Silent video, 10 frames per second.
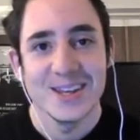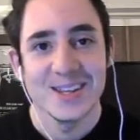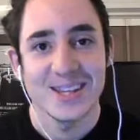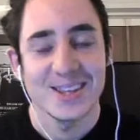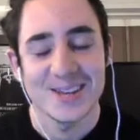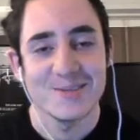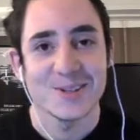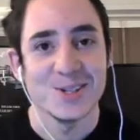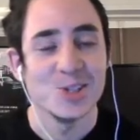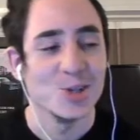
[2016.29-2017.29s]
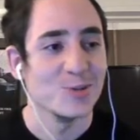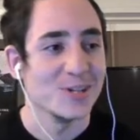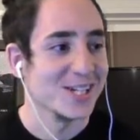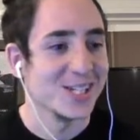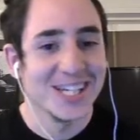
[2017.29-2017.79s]
They can shoot really
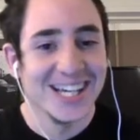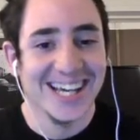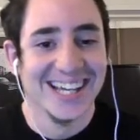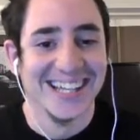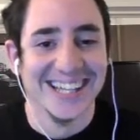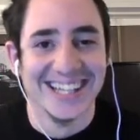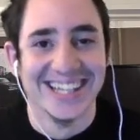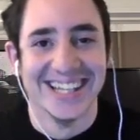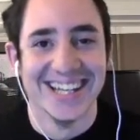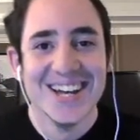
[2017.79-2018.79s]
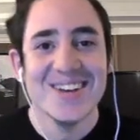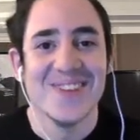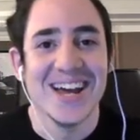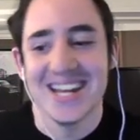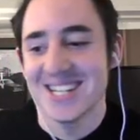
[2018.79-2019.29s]
good. My
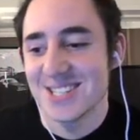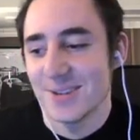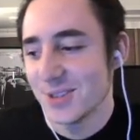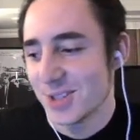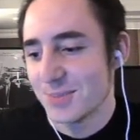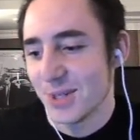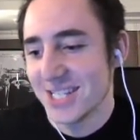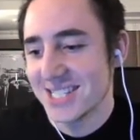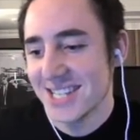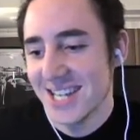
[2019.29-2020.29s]
head has suffered those bullets.